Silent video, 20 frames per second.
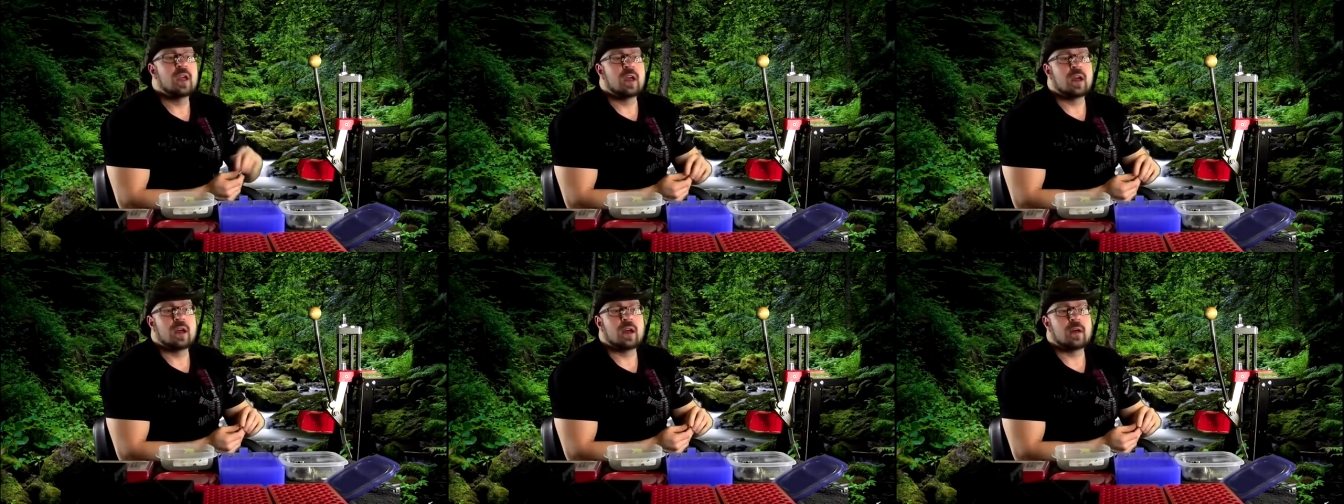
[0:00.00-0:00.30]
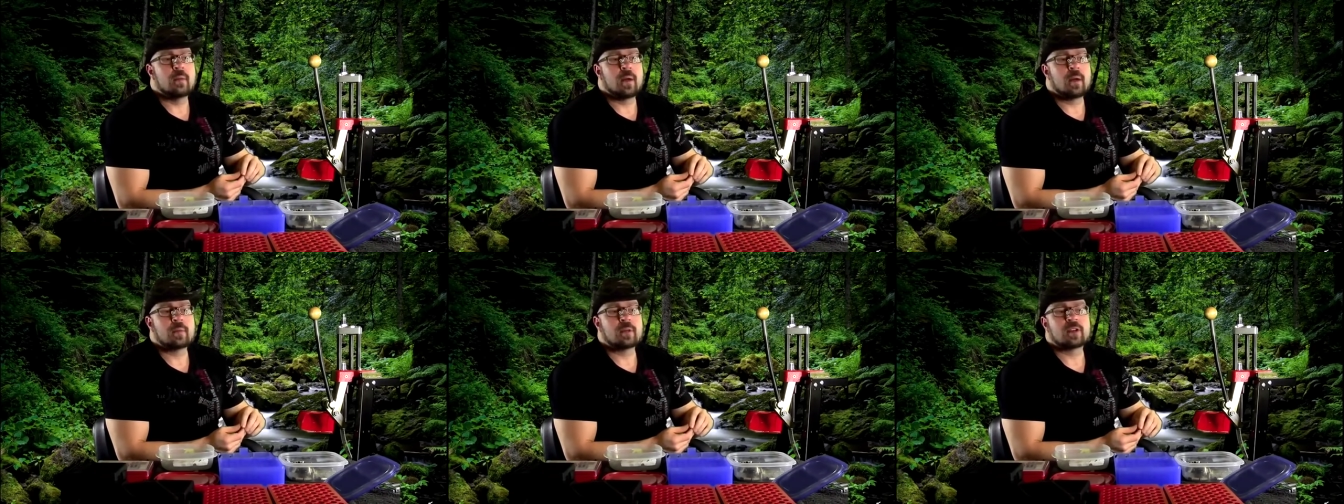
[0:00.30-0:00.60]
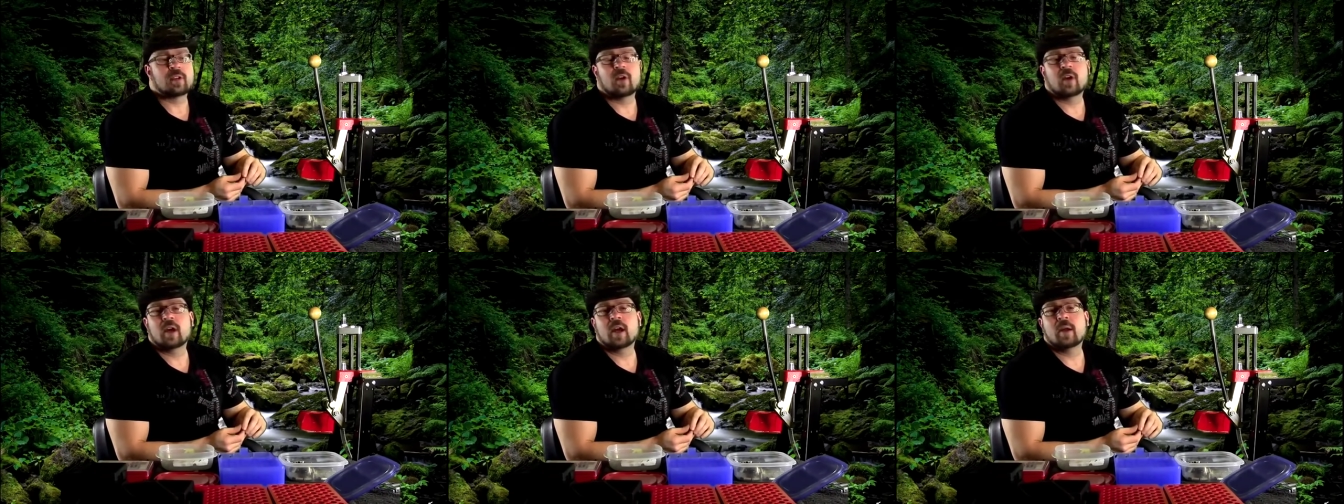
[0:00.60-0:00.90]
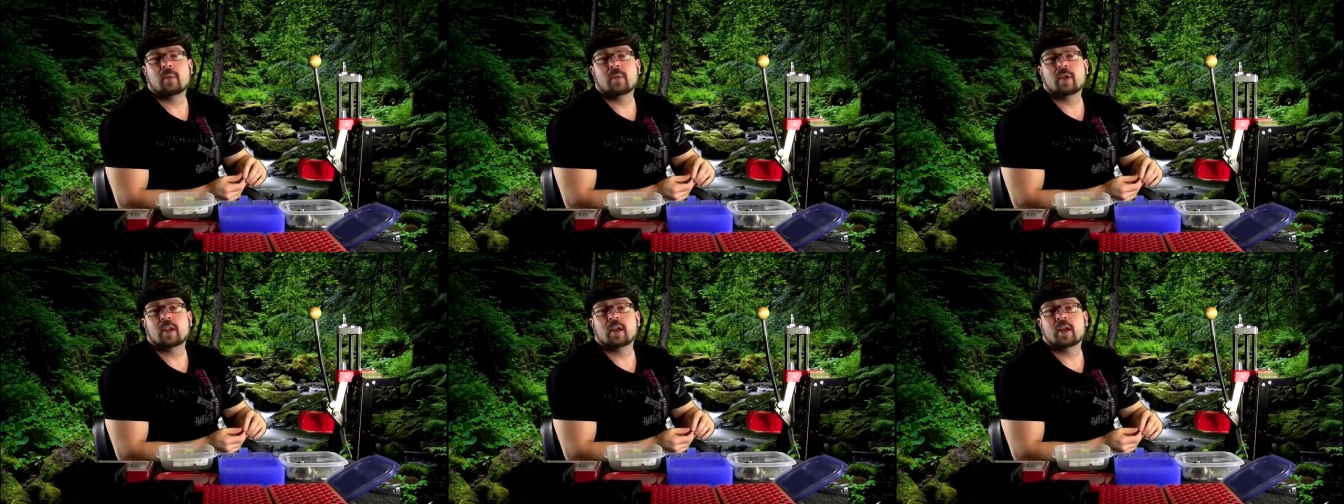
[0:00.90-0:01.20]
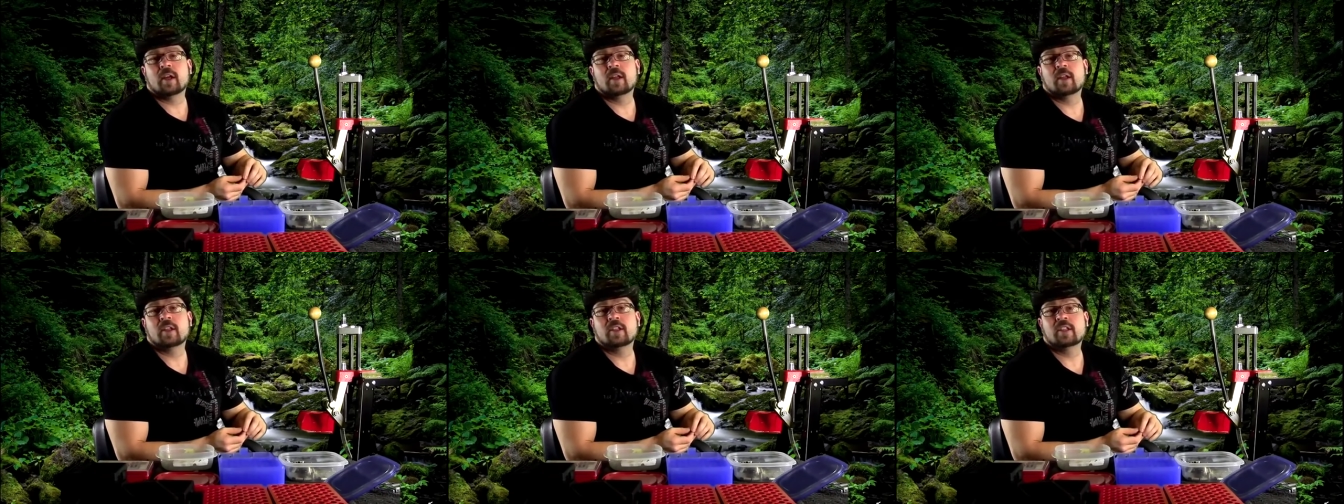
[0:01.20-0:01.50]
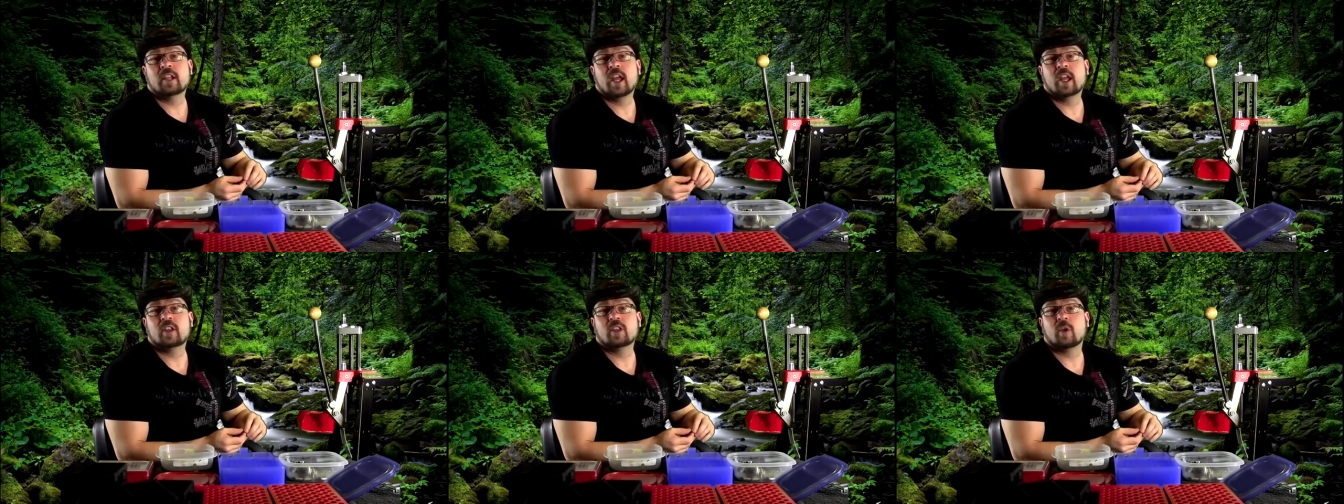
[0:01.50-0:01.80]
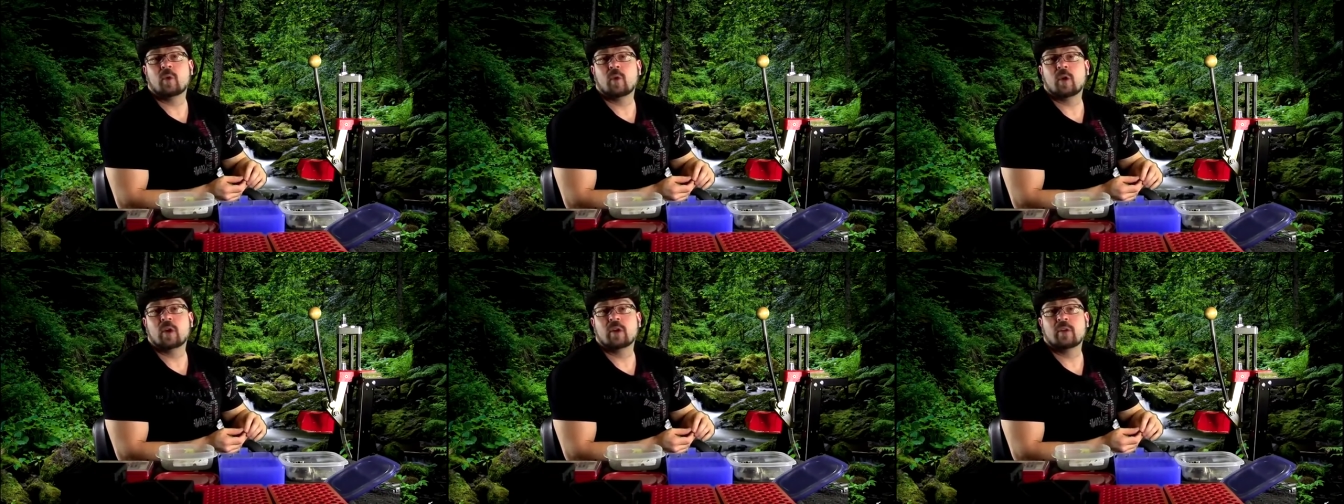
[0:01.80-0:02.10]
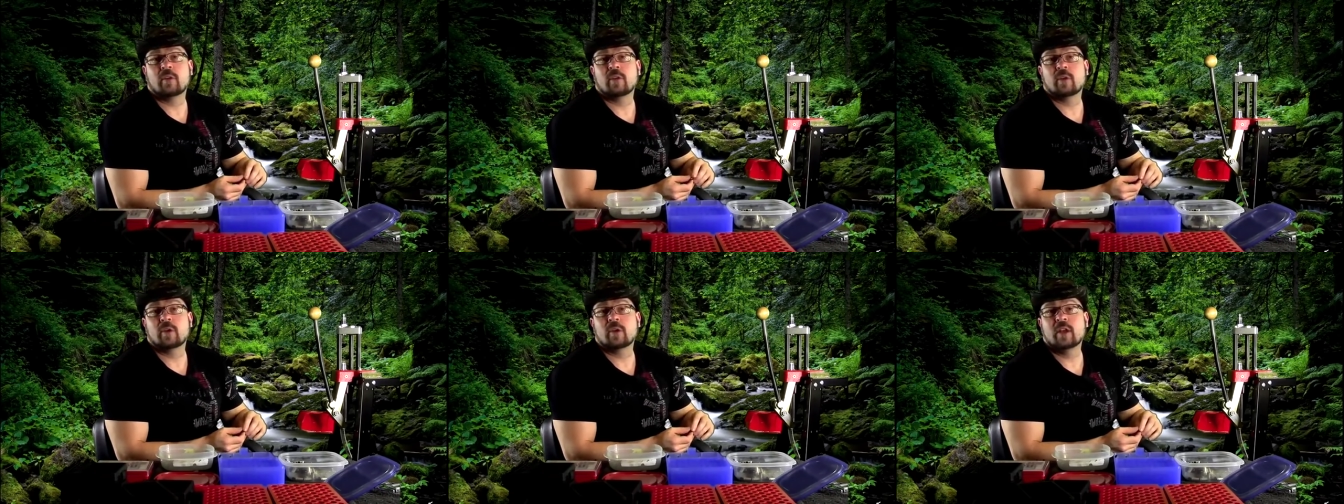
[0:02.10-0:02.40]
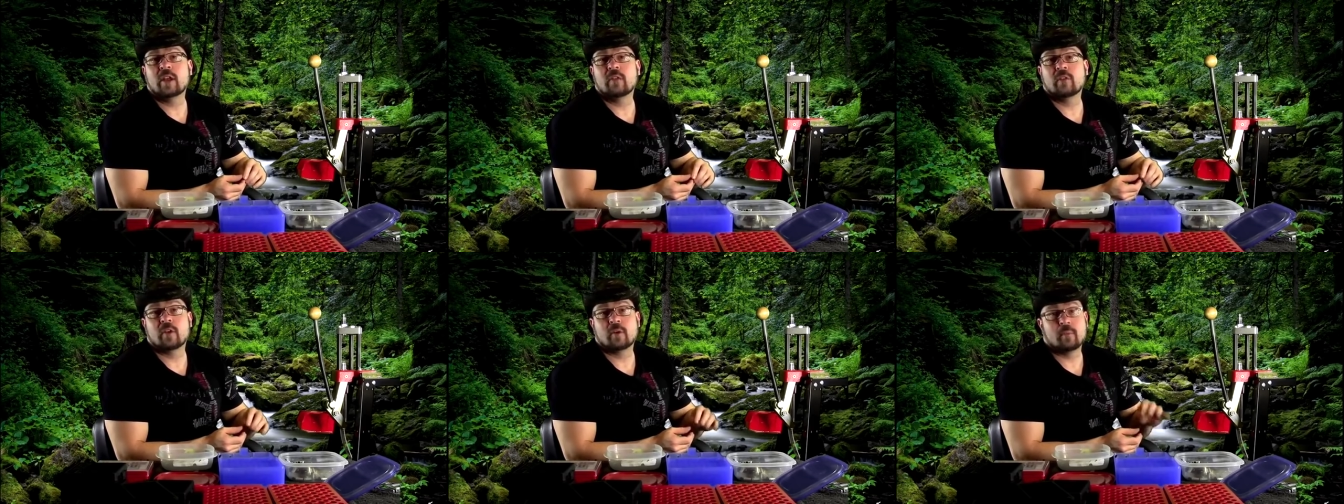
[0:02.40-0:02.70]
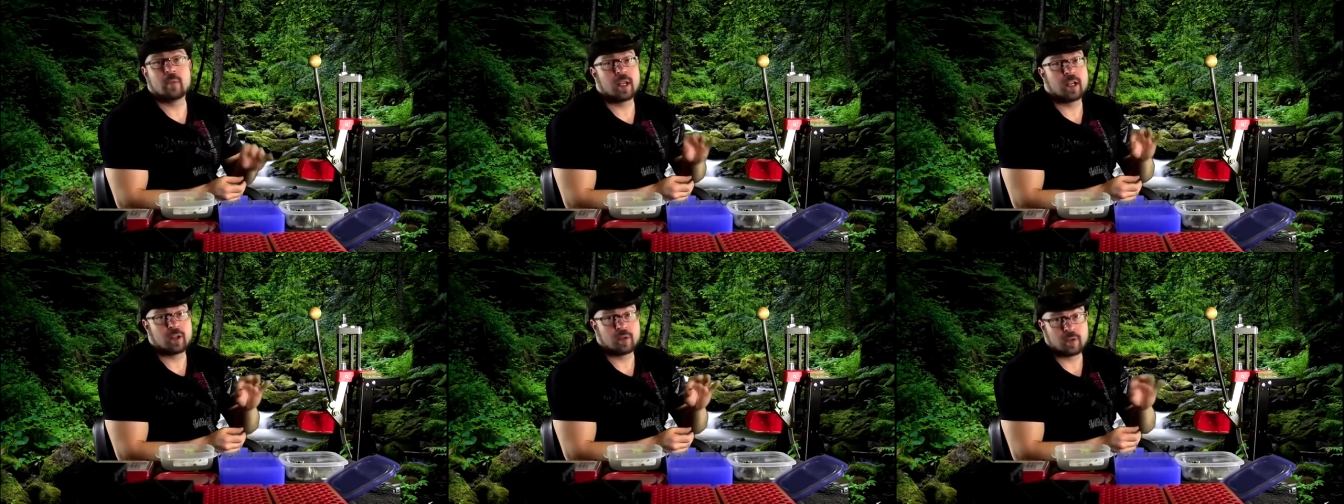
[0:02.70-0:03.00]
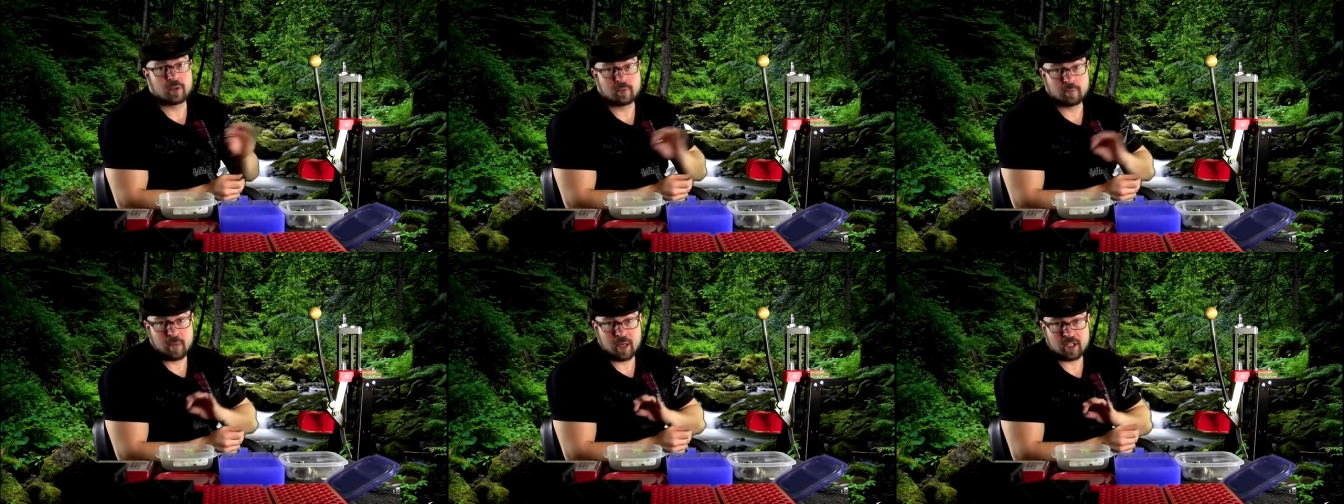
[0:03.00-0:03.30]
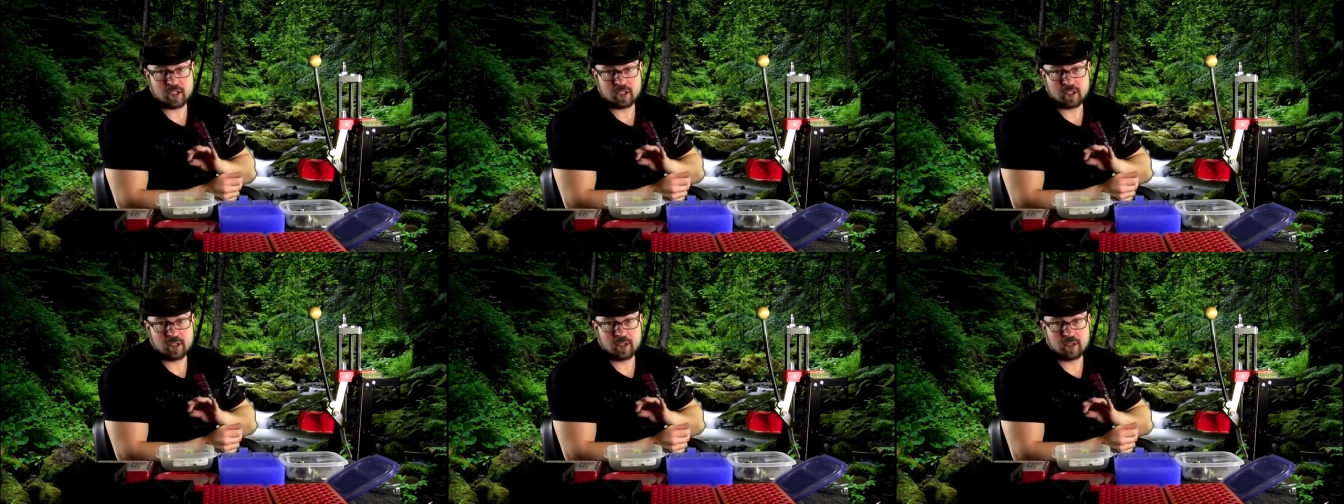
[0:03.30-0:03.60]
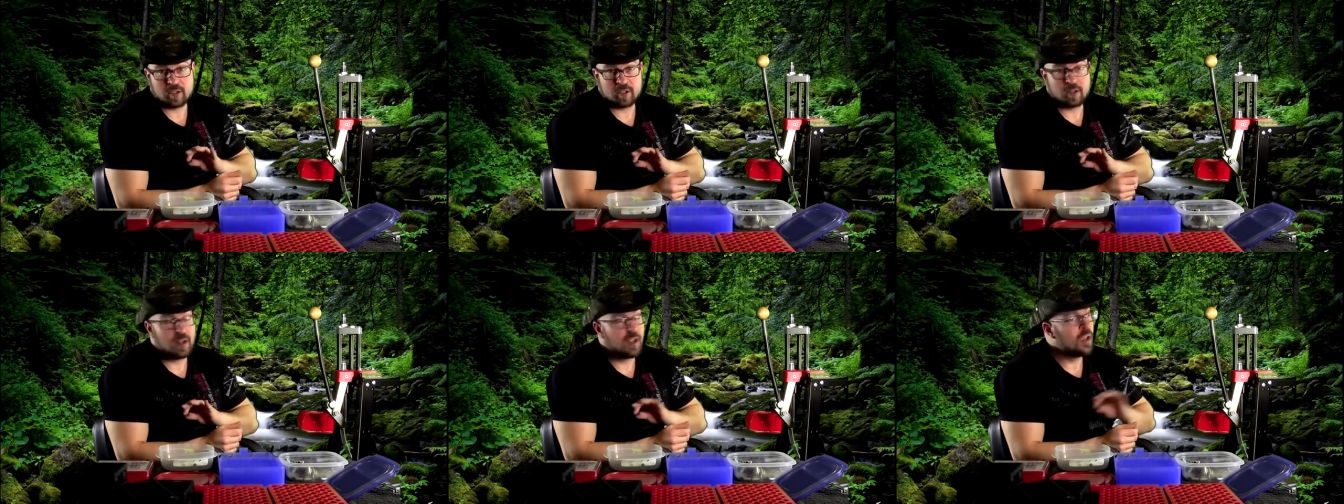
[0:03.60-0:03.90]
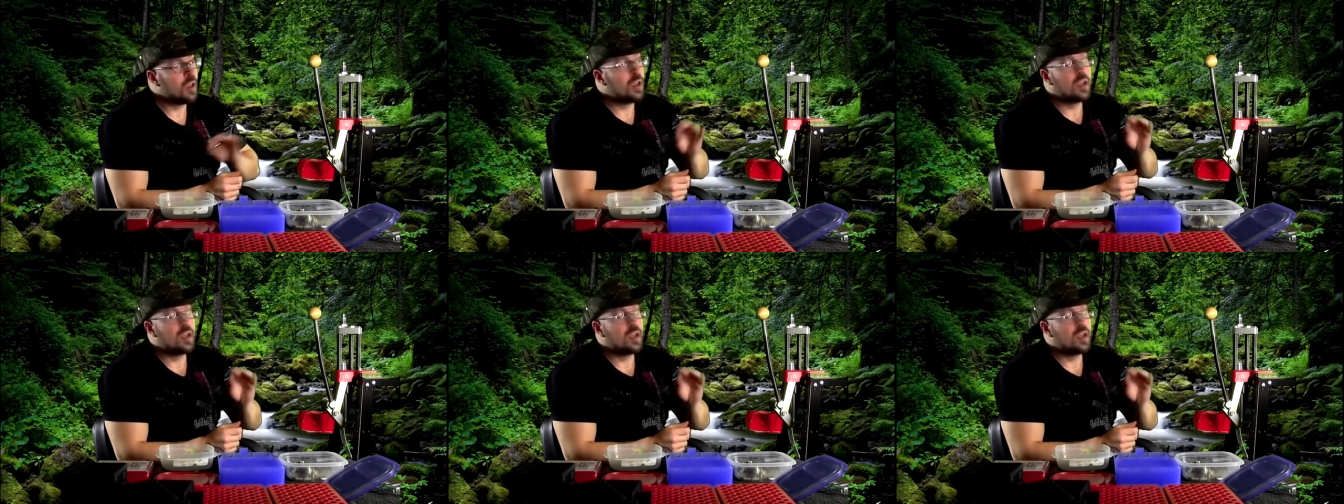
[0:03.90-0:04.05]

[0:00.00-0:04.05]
I'm sorry, I'm going to take the word of 3 different medical specialists